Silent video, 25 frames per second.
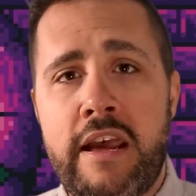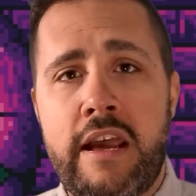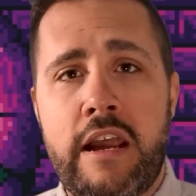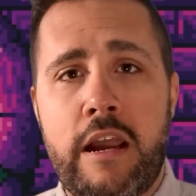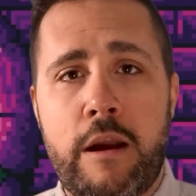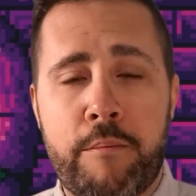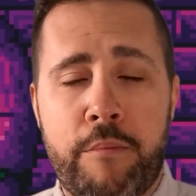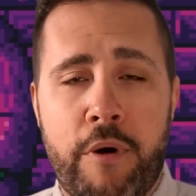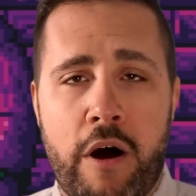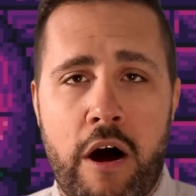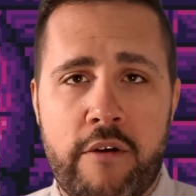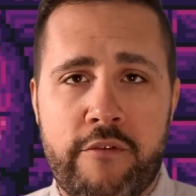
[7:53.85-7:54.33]

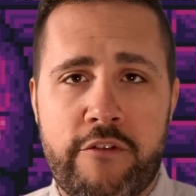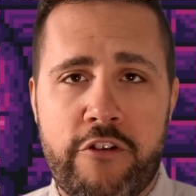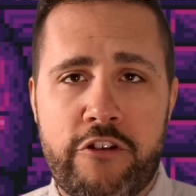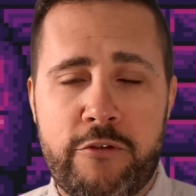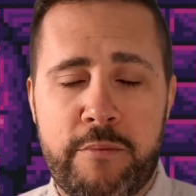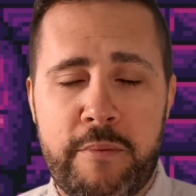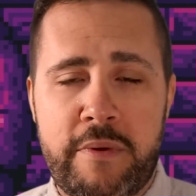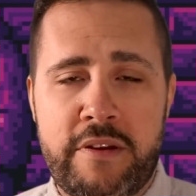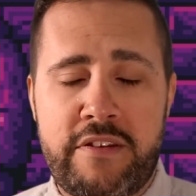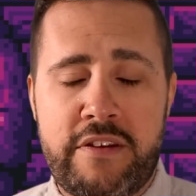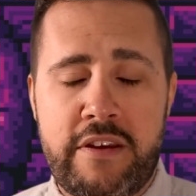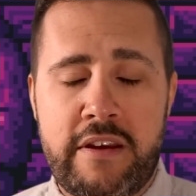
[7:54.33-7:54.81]

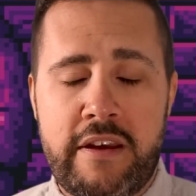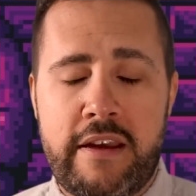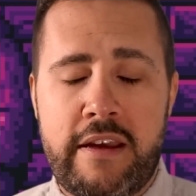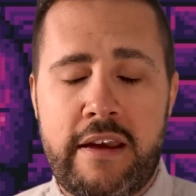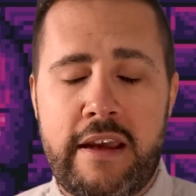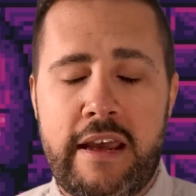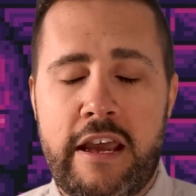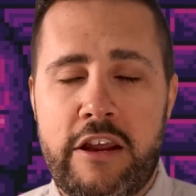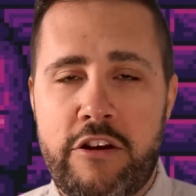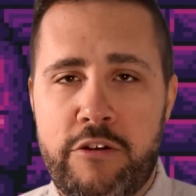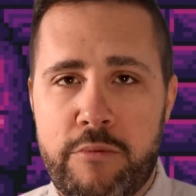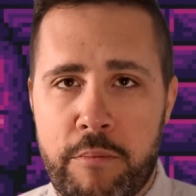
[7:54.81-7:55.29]
impoverishment,
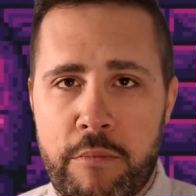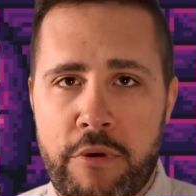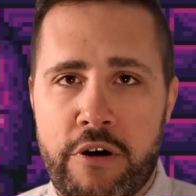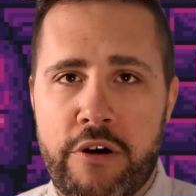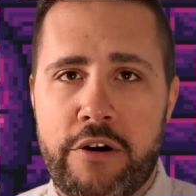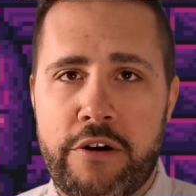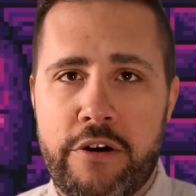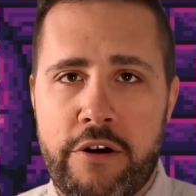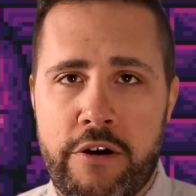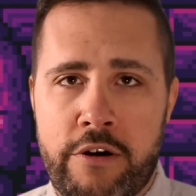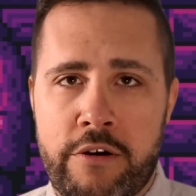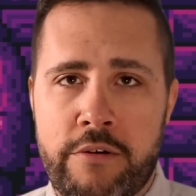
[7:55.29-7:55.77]
and
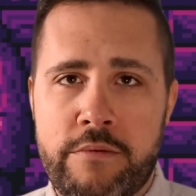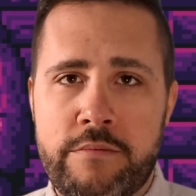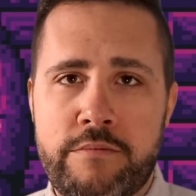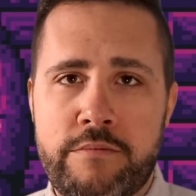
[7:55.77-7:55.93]
murder.